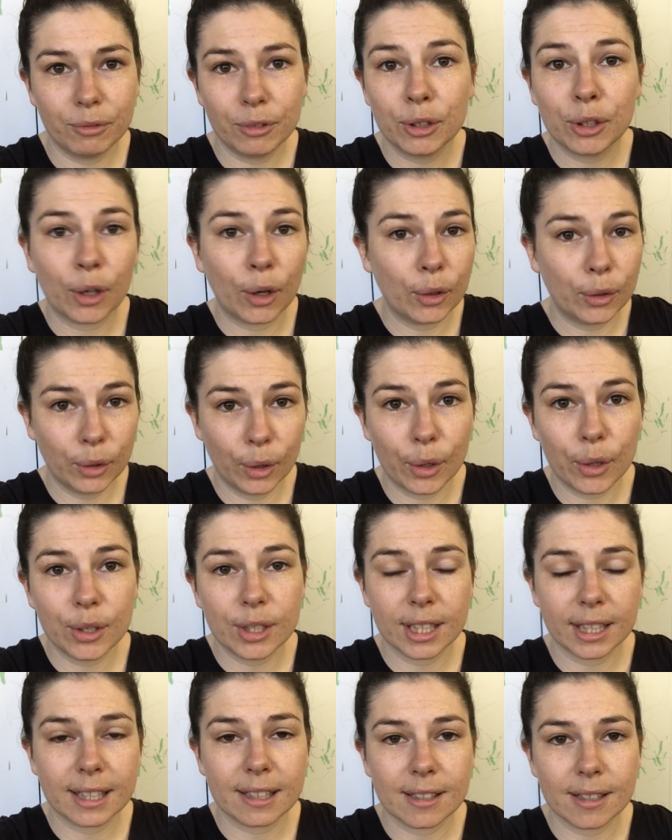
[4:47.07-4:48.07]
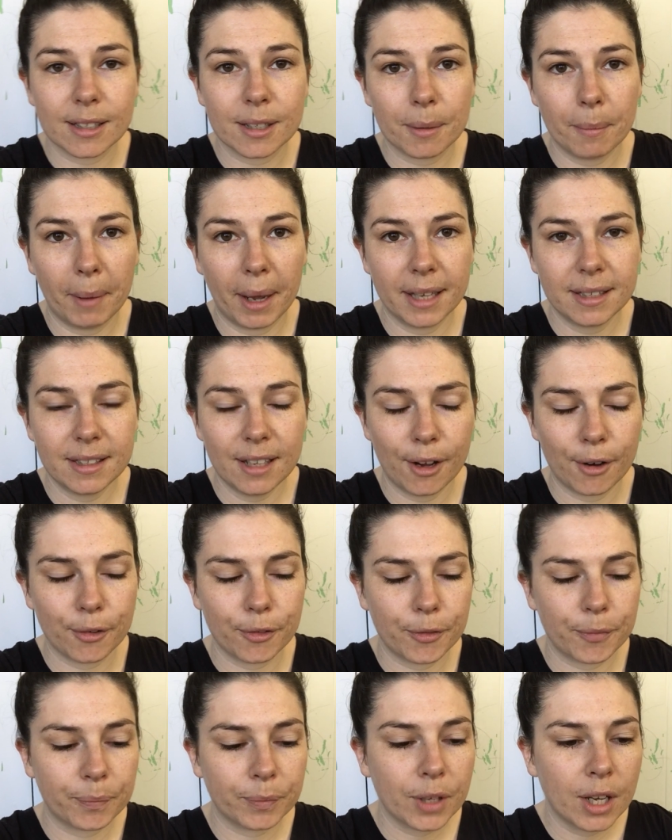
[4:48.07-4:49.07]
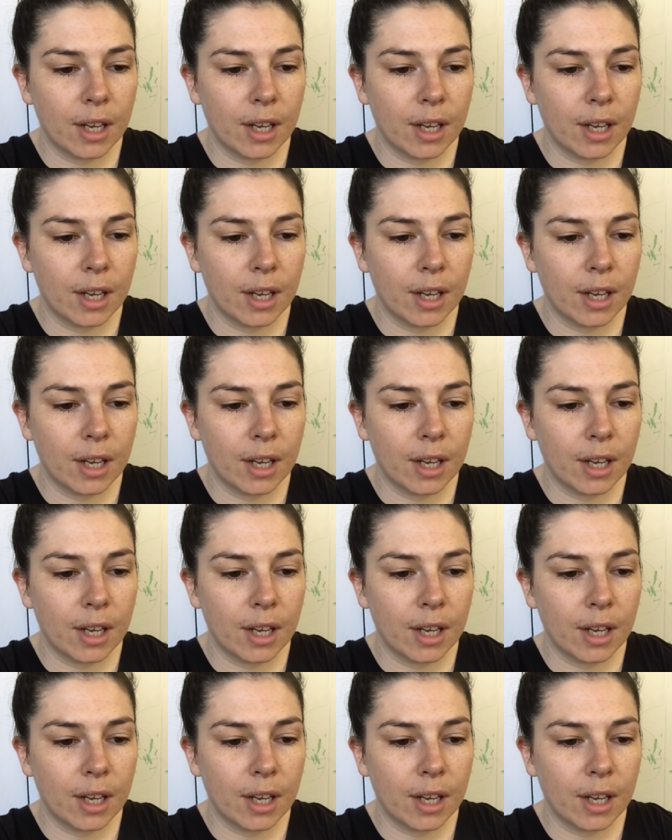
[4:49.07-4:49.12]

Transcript: you know, learnt to listen to myself.